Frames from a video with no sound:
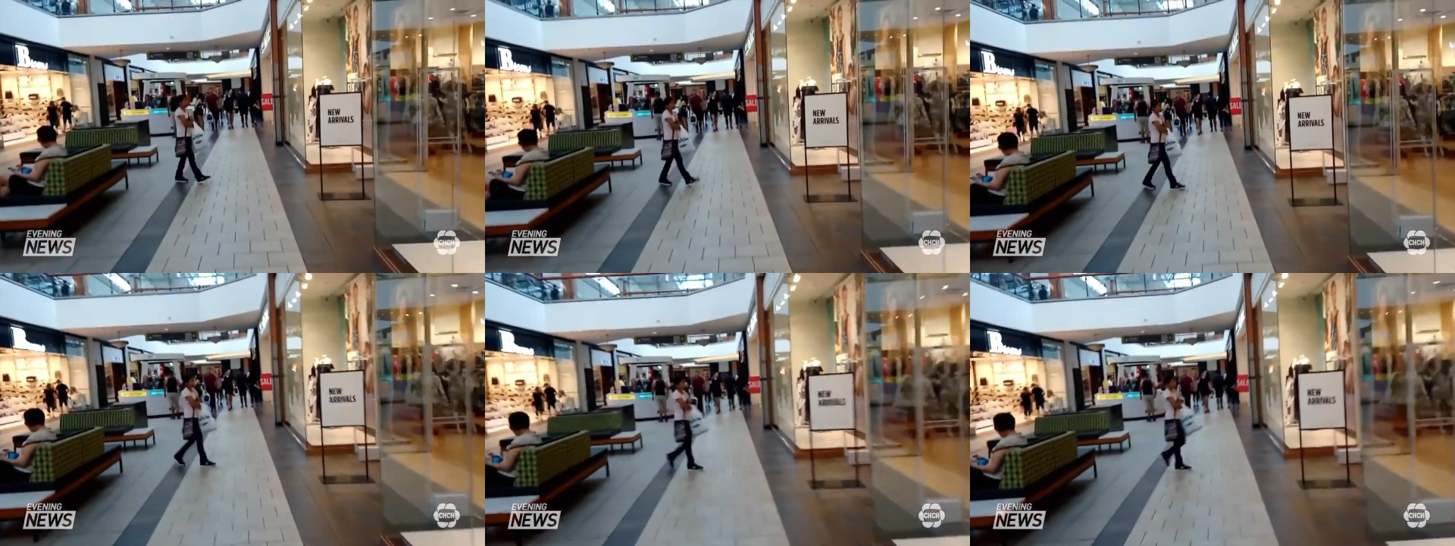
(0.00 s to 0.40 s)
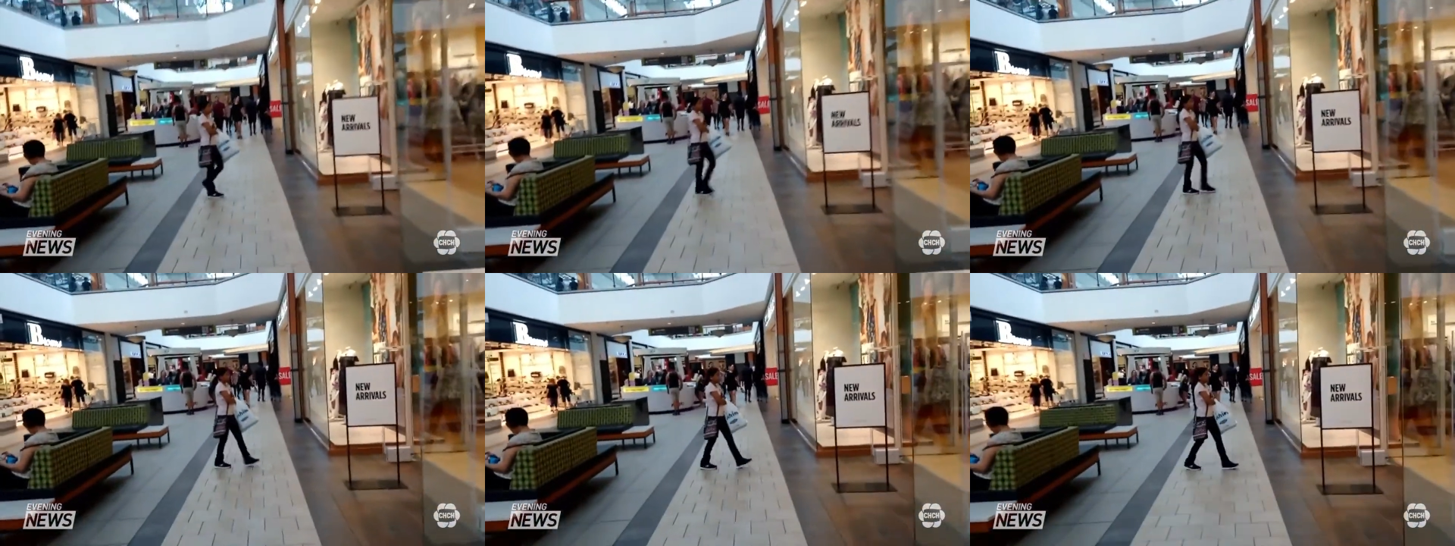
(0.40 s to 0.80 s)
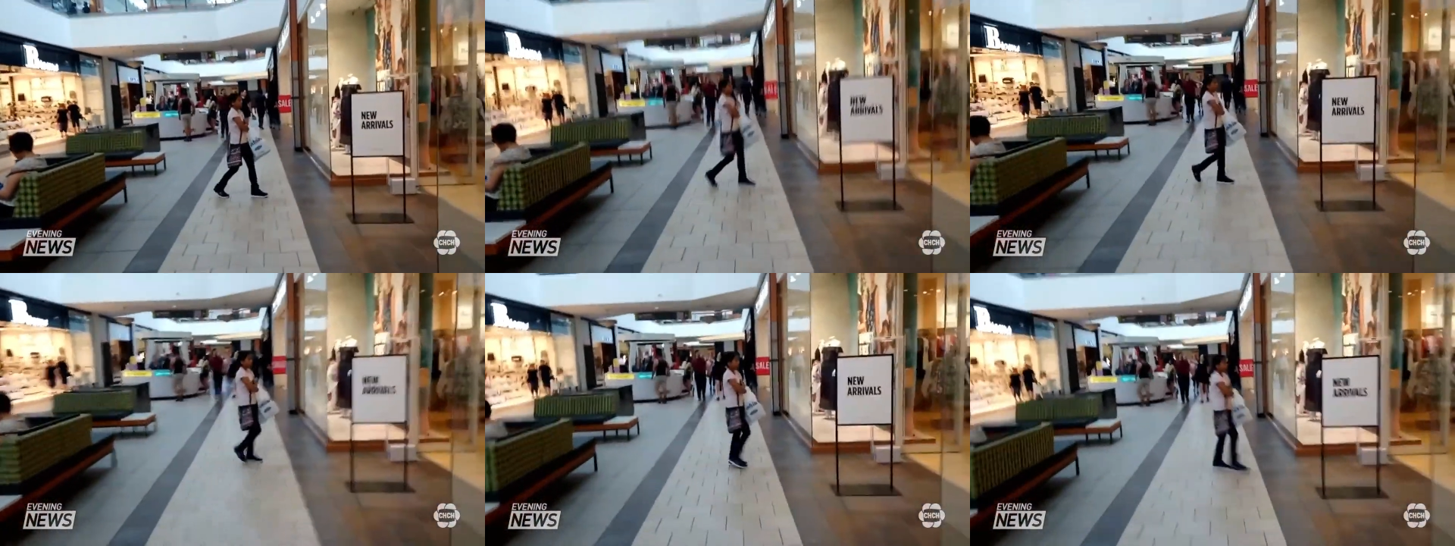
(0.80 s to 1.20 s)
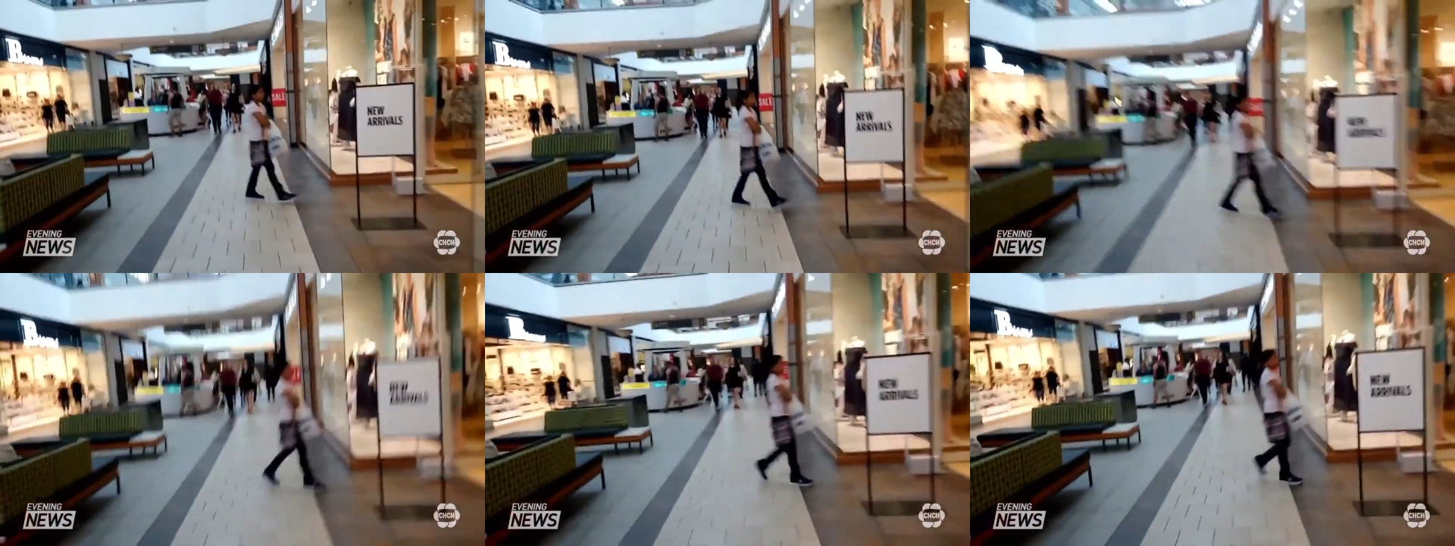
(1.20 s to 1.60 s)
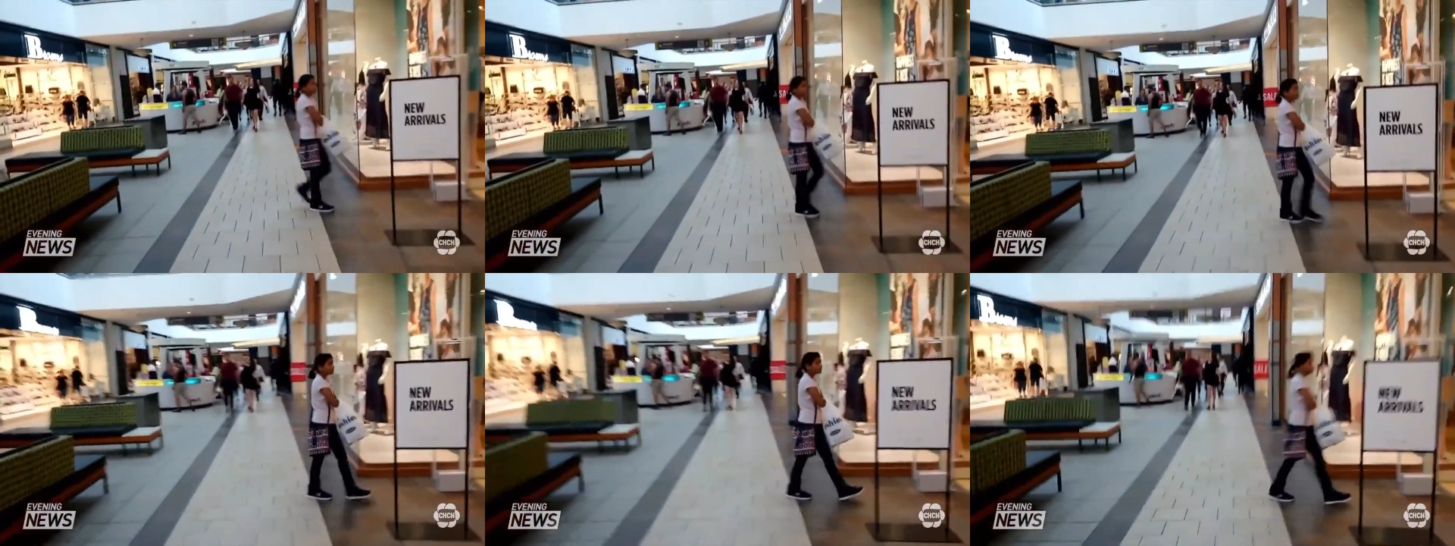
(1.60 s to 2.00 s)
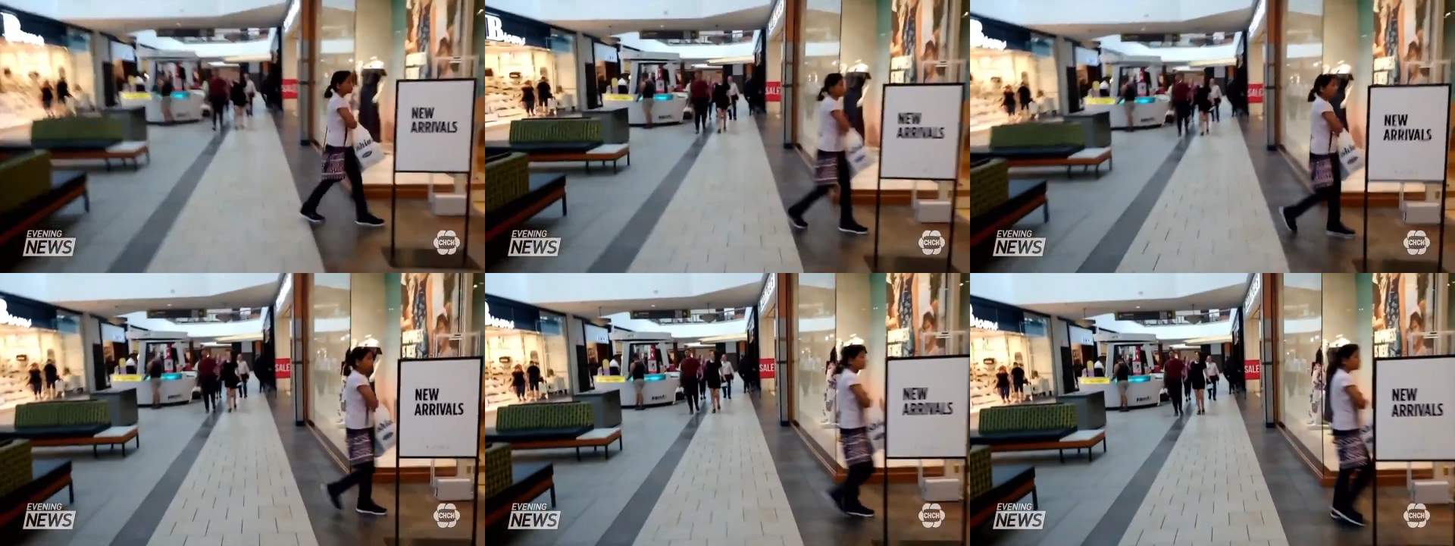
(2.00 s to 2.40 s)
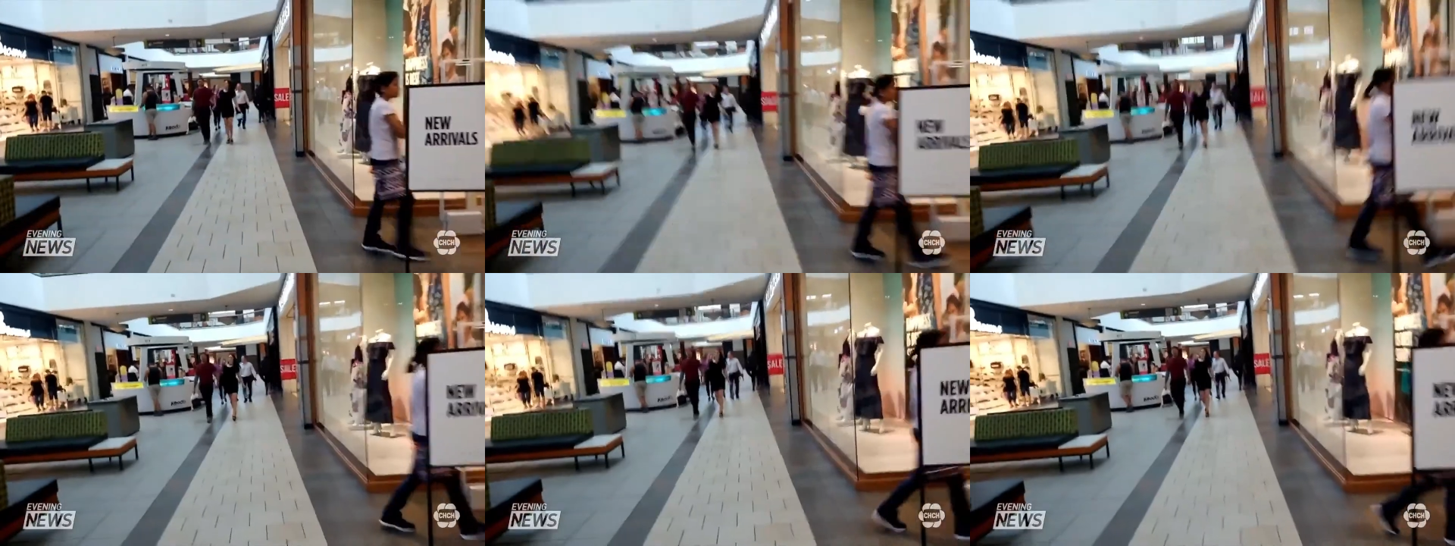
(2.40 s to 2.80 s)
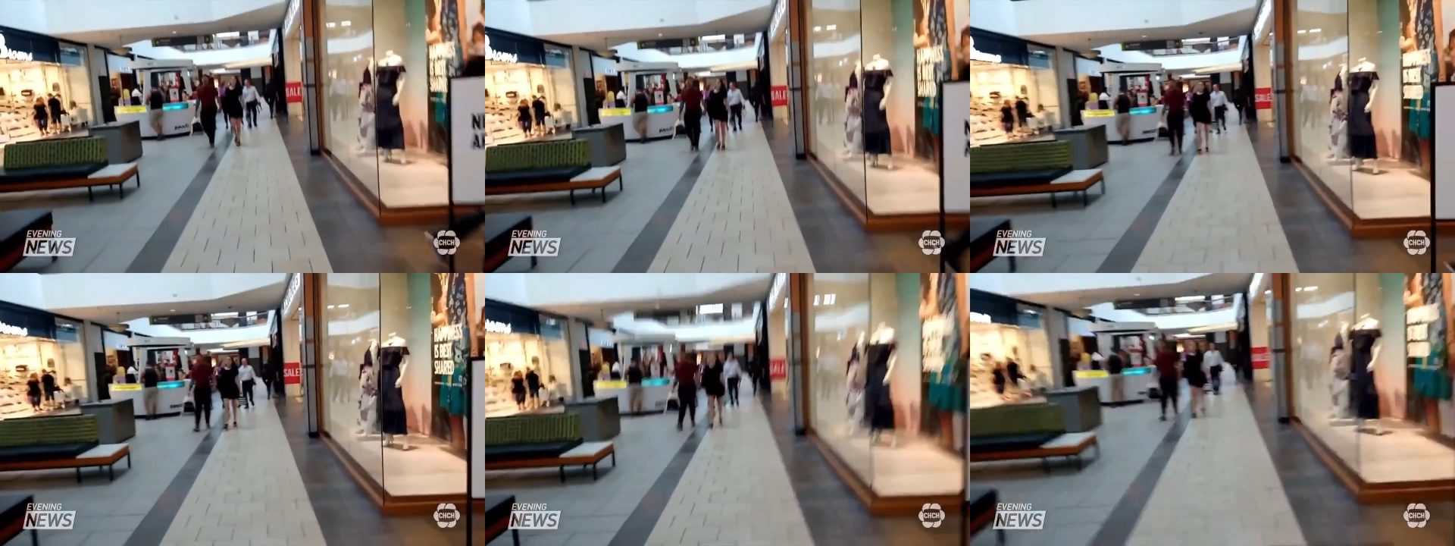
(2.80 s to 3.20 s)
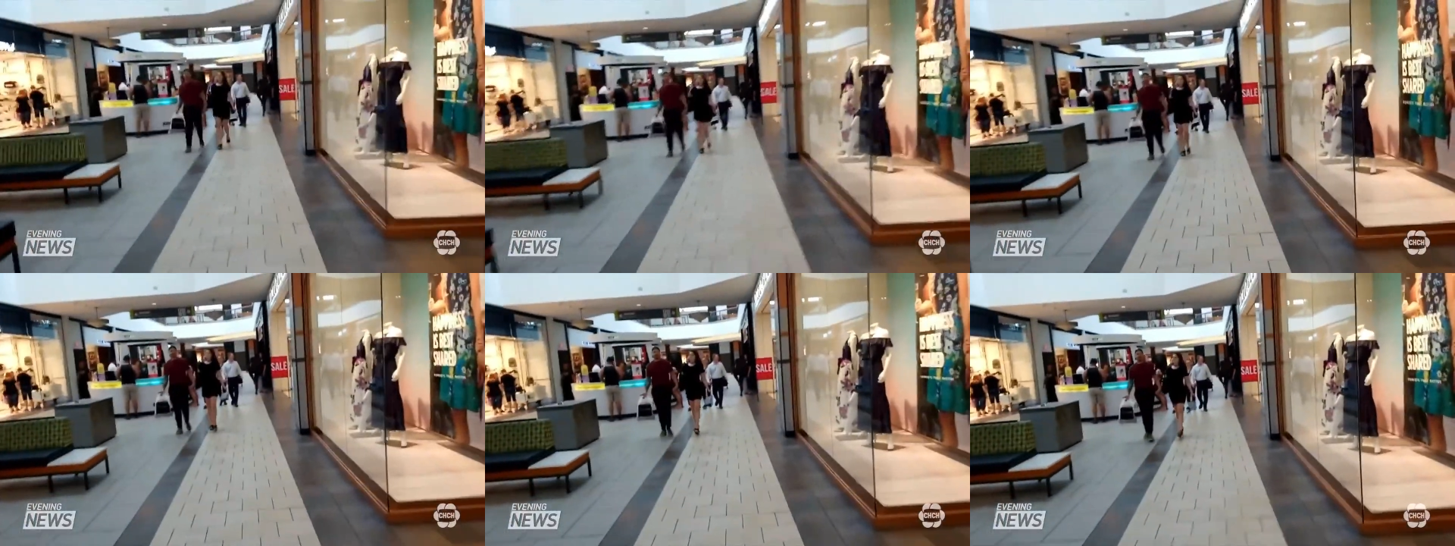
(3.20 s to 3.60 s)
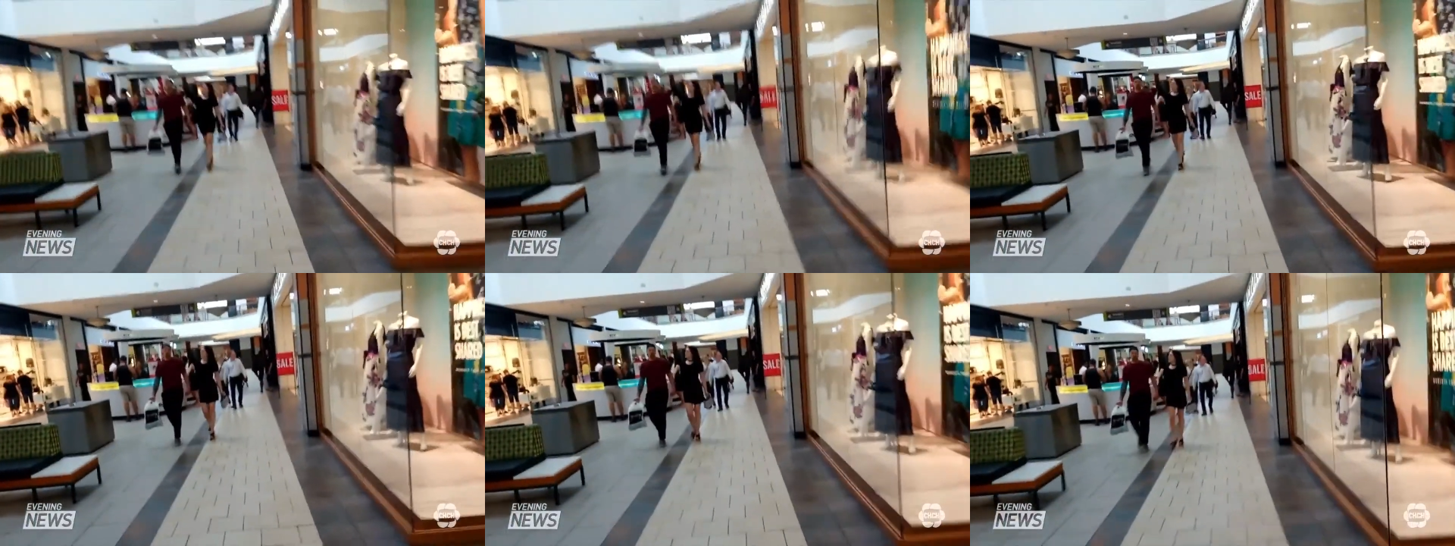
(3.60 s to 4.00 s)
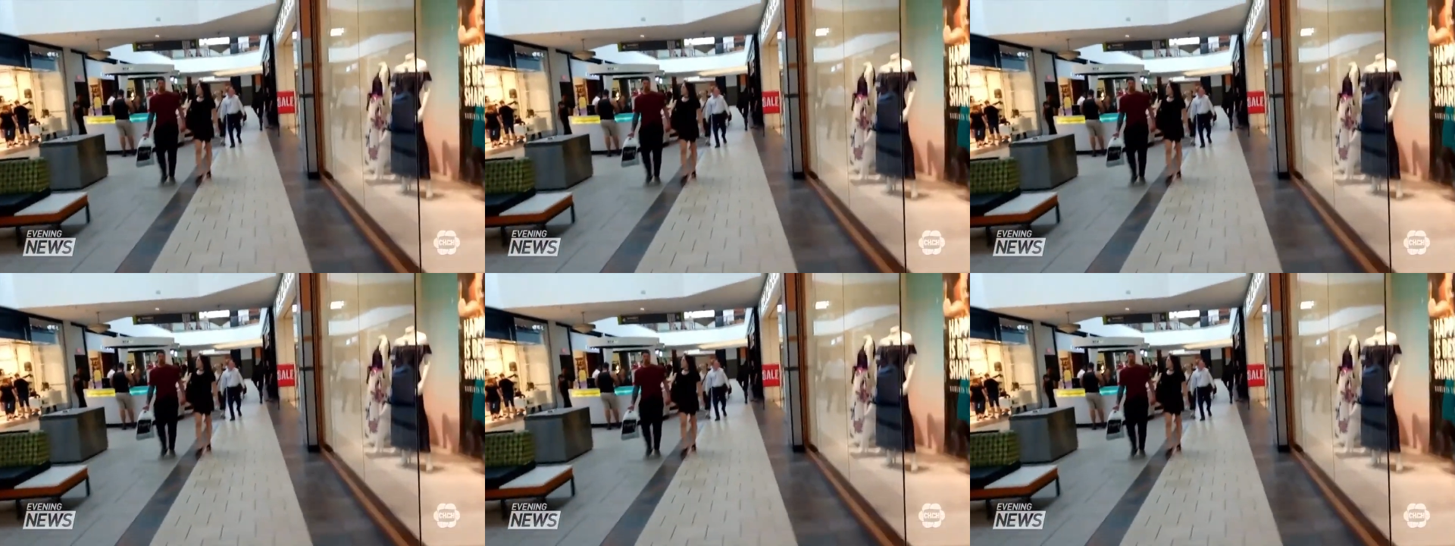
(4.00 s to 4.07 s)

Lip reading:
Nobody's mouth can be seen.